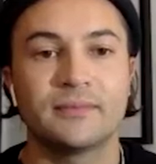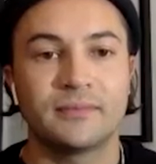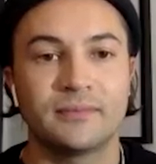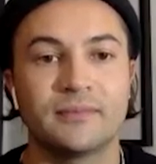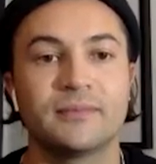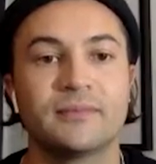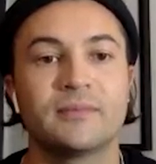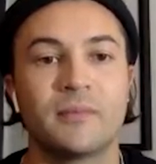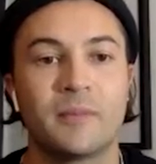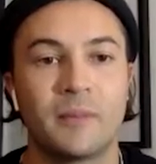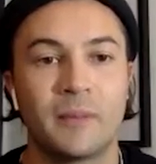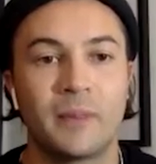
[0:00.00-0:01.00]

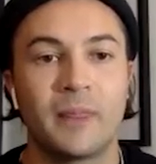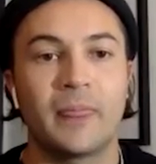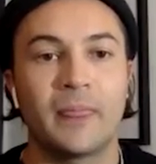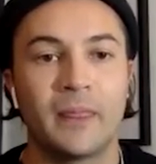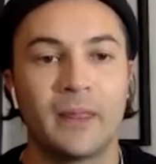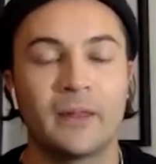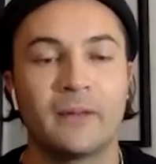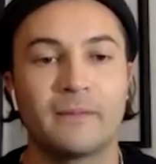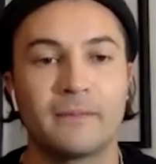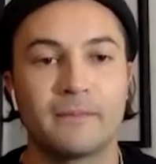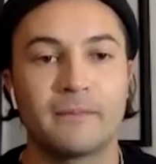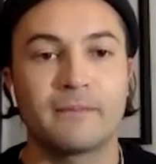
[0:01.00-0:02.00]

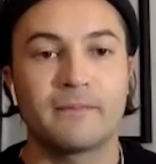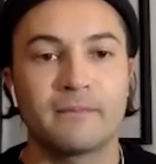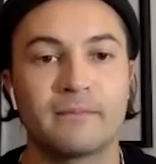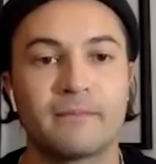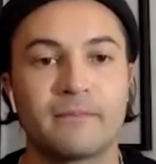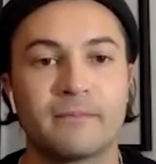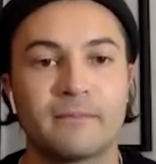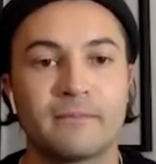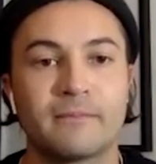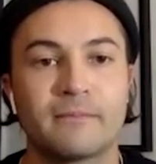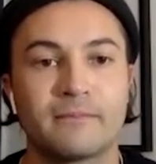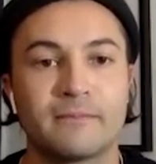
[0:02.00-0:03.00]

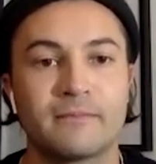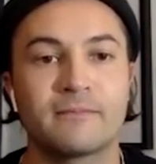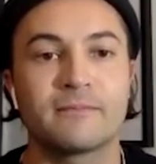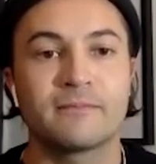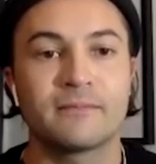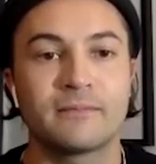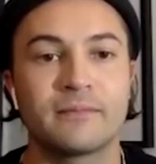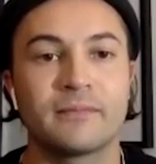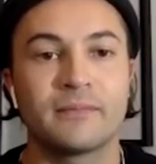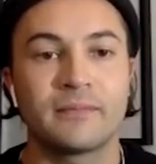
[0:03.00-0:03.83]
(not speaking)